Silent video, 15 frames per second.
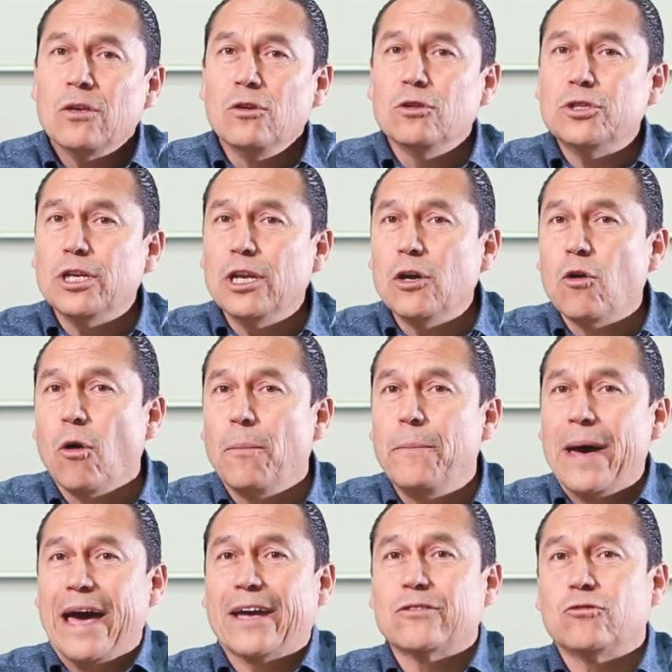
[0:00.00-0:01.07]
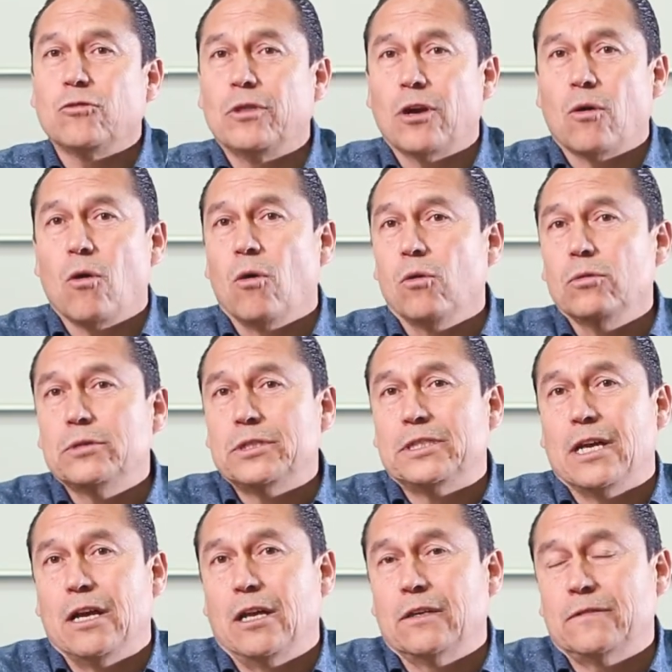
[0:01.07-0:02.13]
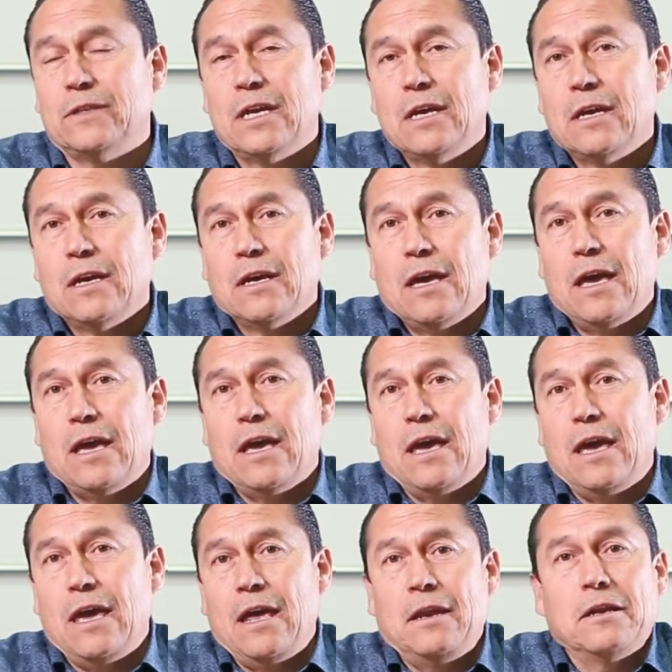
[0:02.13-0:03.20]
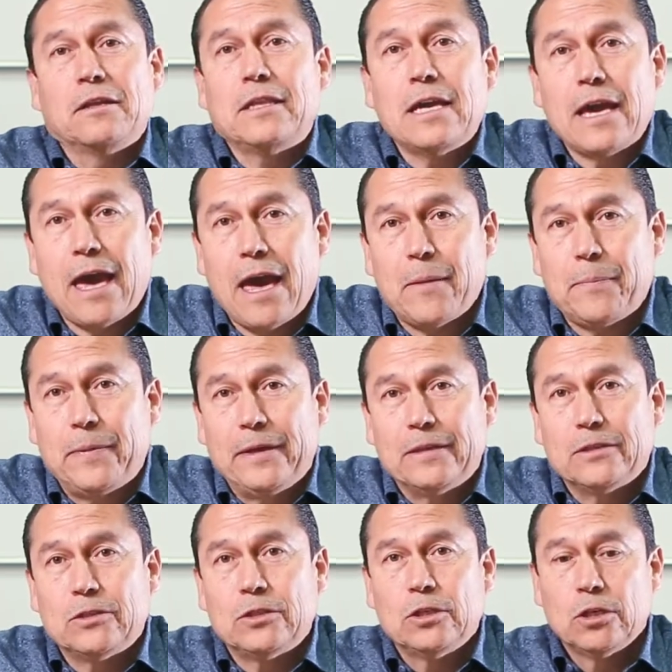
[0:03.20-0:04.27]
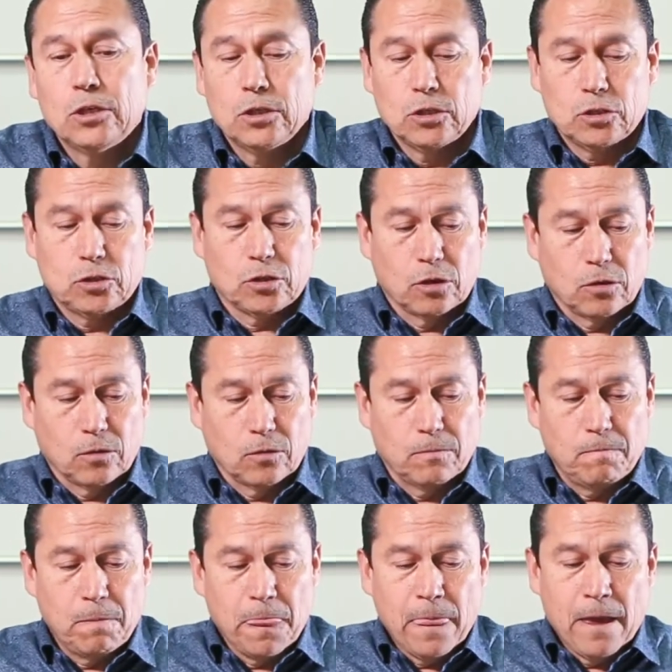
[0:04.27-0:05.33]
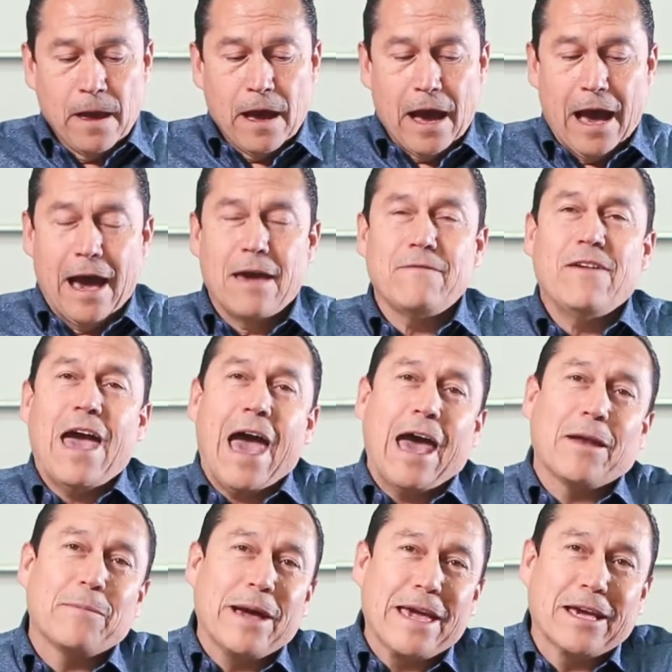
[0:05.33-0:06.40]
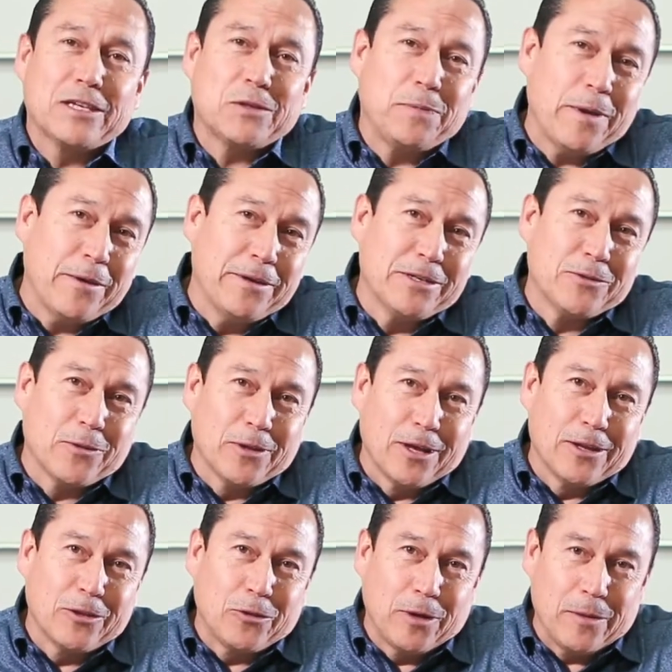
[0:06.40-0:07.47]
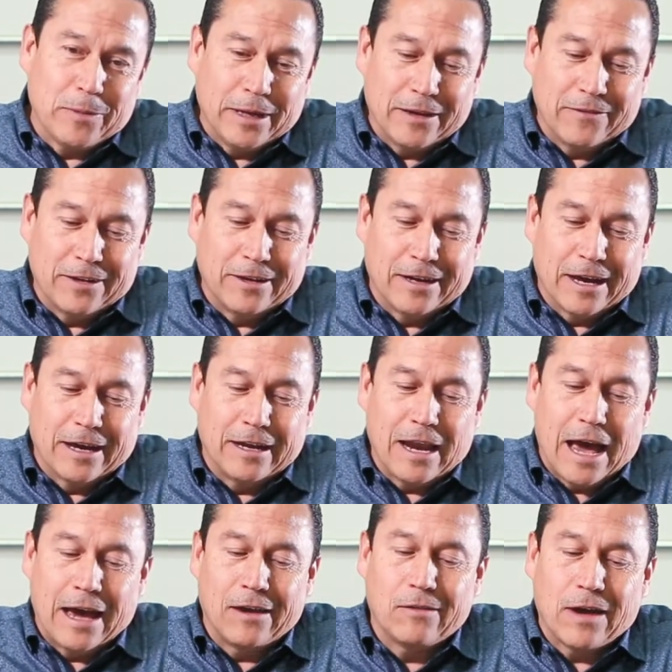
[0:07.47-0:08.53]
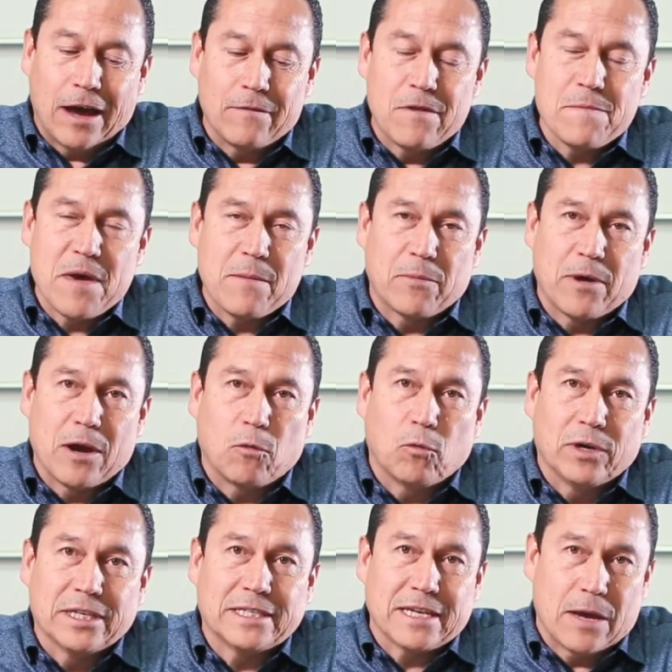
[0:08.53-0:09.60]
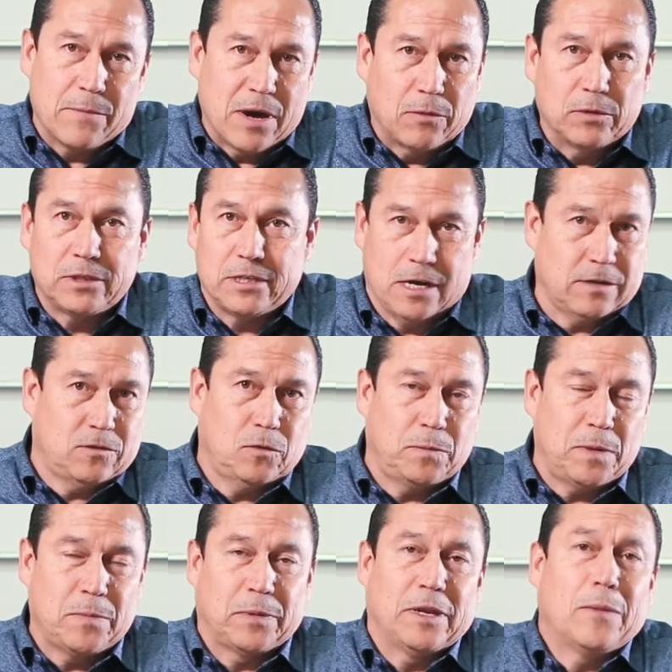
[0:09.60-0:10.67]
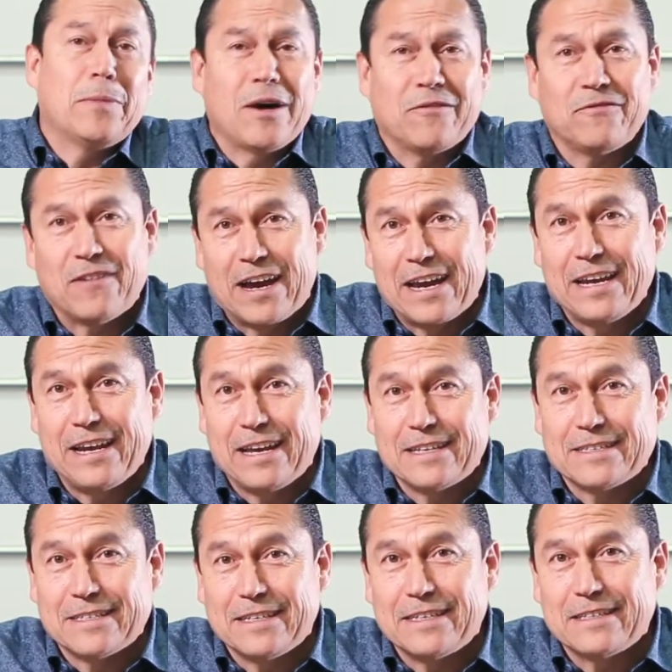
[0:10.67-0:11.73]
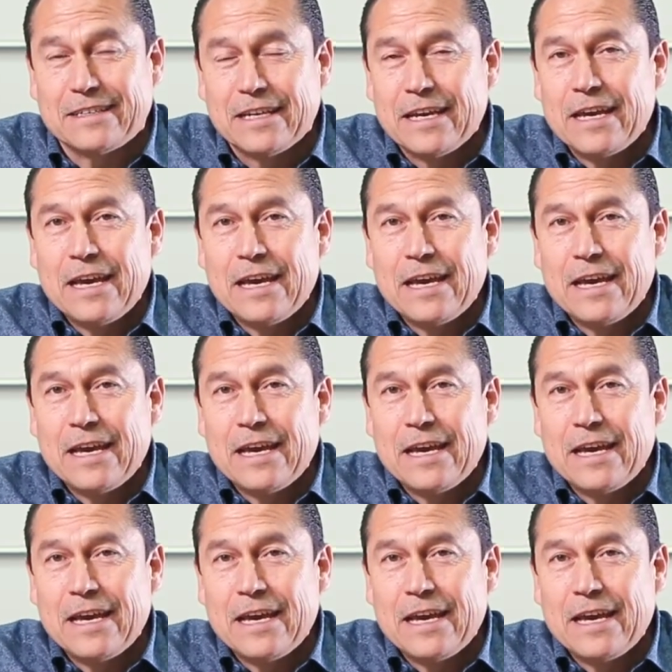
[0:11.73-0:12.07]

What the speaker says: usually go back to their old selves, and nothing happens. So I've had my experience with all three, believe it or not. I remember at one time I would talk to people about finances,